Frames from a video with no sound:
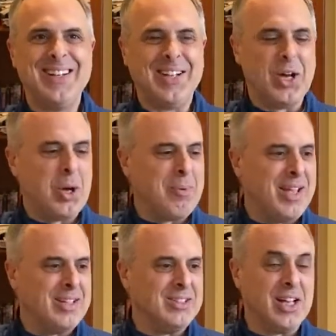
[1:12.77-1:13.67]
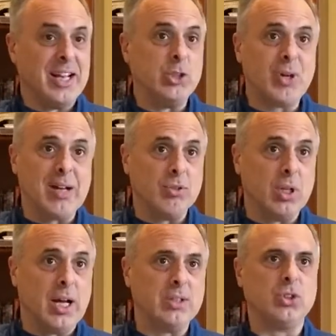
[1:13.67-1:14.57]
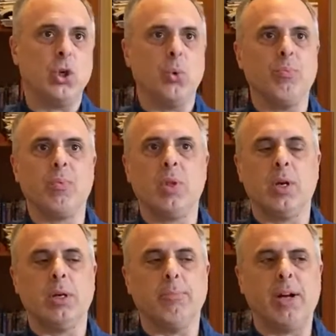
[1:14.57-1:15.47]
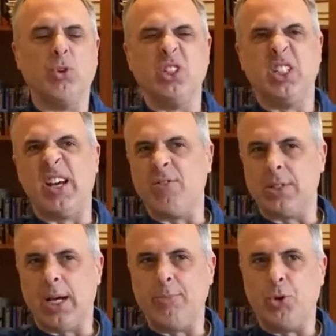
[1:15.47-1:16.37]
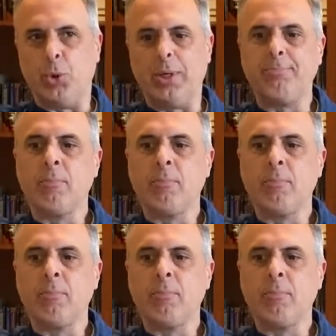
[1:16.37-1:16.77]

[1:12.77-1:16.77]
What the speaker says: And I traveled a lot. So I really didn't have the time to do it.